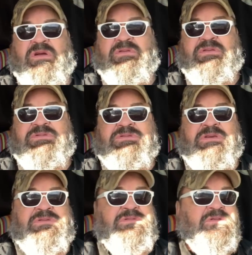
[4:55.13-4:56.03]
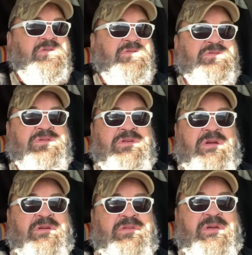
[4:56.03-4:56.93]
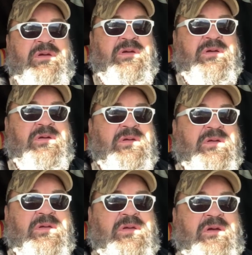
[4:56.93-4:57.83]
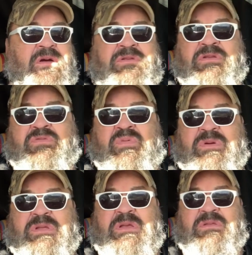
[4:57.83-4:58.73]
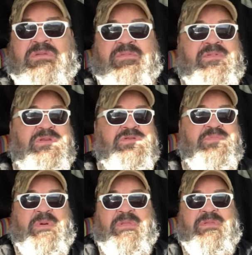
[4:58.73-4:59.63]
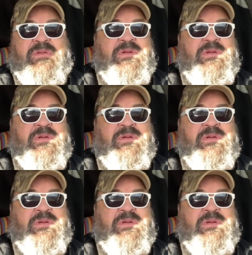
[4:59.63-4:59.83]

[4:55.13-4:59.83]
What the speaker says: on the 6th and usually on the on the 28th of each month.